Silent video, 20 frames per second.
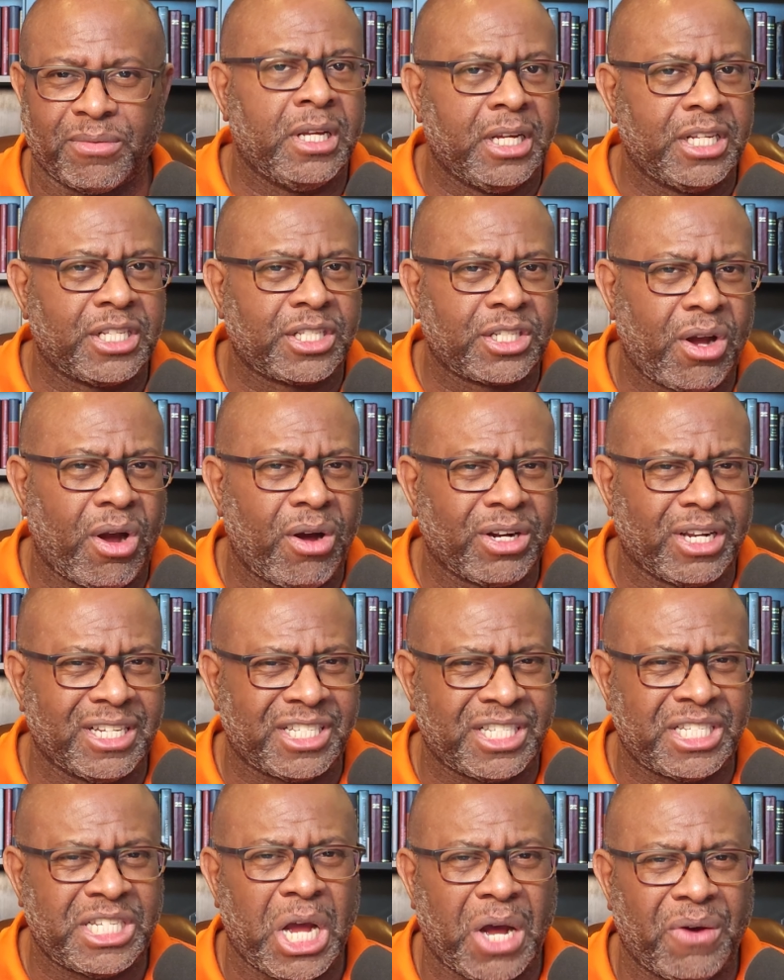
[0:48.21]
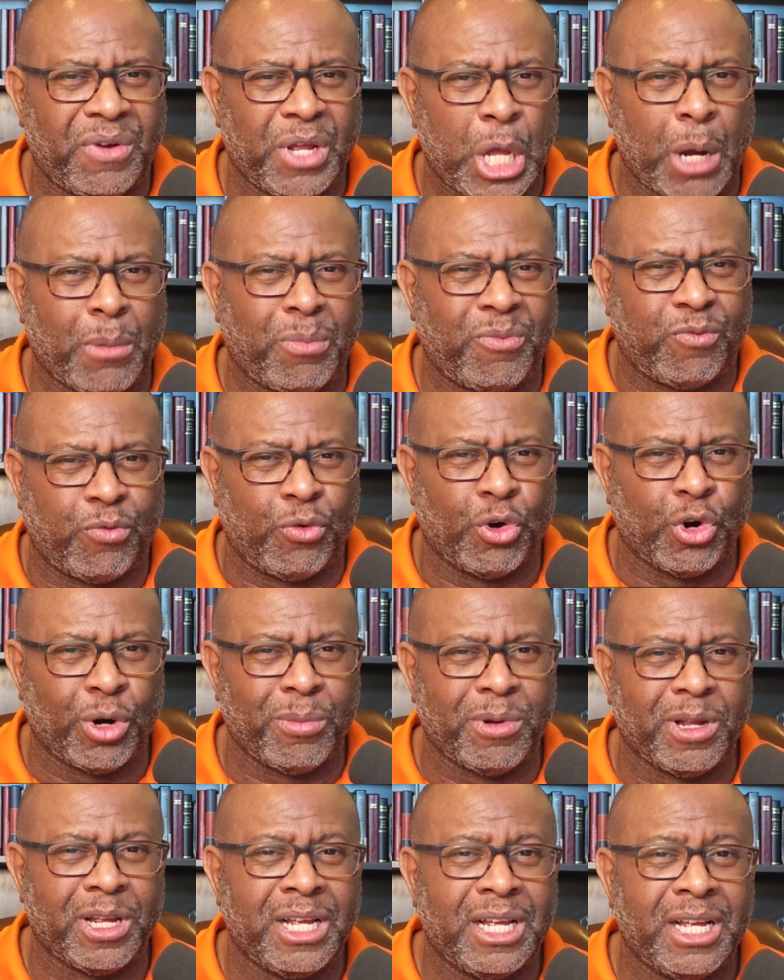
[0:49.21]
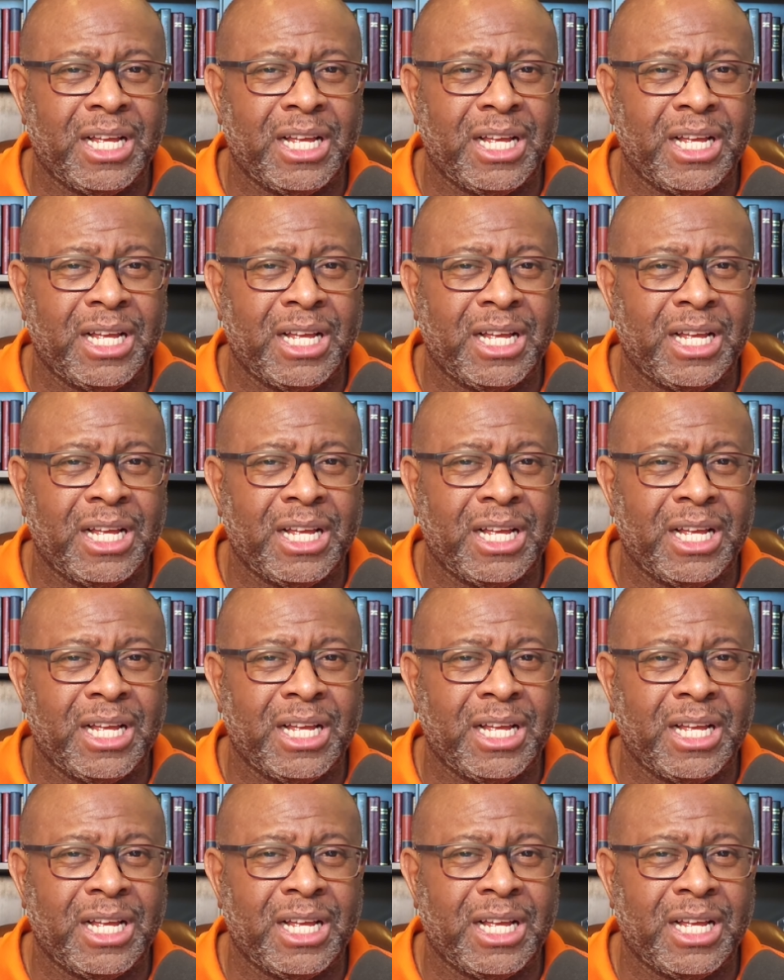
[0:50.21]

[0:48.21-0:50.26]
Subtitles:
It's called a self-help form